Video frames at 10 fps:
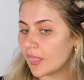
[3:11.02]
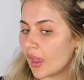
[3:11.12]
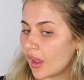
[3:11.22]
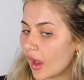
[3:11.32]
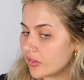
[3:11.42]

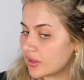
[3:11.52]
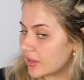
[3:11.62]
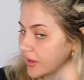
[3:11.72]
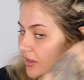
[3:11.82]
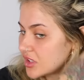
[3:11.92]
Uh, I really
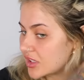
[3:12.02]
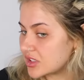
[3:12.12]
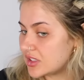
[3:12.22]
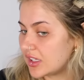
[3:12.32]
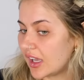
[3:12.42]
like the G
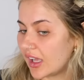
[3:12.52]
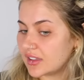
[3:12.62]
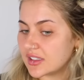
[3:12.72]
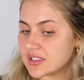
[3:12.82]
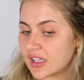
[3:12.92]
H D
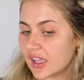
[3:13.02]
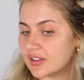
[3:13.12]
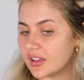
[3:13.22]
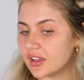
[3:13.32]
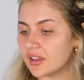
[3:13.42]

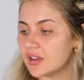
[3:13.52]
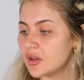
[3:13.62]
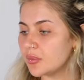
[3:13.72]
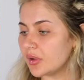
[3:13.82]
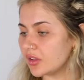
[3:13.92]
anti-static,
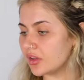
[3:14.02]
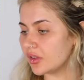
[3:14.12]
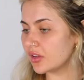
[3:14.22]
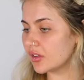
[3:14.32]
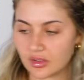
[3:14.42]
but
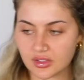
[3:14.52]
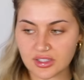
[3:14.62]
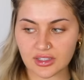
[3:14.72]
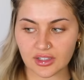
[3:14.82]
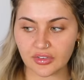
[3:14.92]
look, you'll see
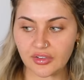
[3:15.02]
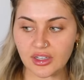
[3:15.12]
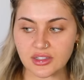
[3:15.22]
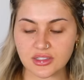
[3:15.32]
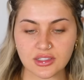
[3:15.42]
the
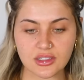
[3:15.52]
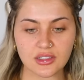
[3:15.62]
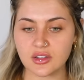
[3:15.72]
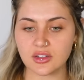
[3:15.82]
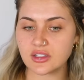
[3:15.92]
difference.
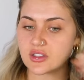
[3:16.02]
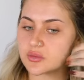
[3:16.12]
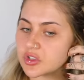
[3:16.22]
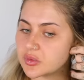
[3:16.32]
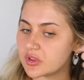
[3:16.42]
This is
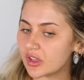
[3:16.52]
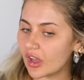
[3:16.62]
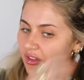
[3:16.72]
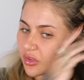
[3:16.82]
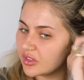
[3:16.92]
more smoothed out.
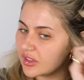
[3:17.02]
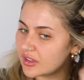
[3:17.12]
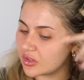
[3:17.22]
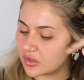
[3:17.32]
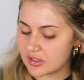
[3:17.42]
I don't really
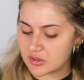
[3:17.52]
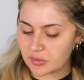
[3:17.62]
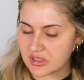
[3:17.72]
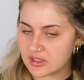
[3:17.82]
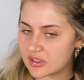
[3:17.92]
do these
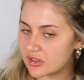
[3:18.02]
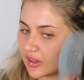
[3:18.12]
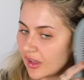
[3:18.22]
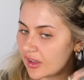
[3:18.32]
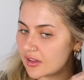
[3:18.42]
bits until the
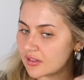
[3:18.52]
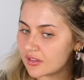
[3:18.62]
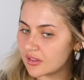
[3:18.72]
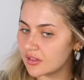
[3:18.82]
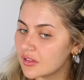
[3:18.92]
end.
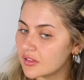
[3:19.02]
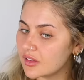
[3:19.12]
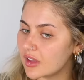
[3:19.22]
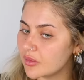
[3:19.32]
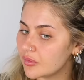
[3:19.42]

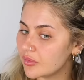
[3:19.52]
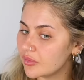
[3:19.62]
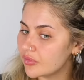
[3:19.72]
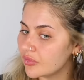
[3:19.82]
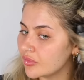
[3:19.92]
Same.
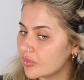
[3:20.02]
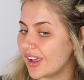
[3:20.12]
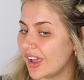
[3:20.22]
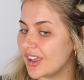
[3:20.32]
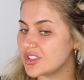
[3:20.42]
I
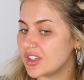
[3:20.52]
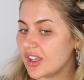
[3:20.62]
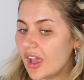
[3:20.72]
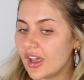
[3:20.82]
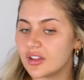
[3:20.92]
actually
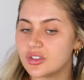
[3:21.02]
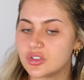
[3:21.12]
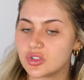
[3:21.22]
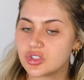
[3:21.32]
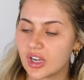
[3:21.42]

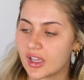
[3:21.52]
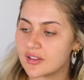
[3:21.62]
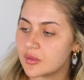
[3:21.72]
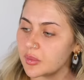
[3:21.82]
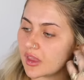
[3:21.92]
do try
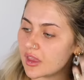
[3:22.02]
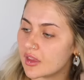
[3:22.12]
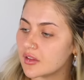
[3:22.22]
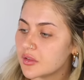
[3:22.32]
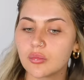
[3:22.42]
to be
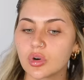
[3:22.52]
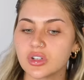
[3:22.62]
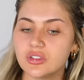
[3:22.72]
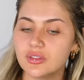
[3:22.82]
more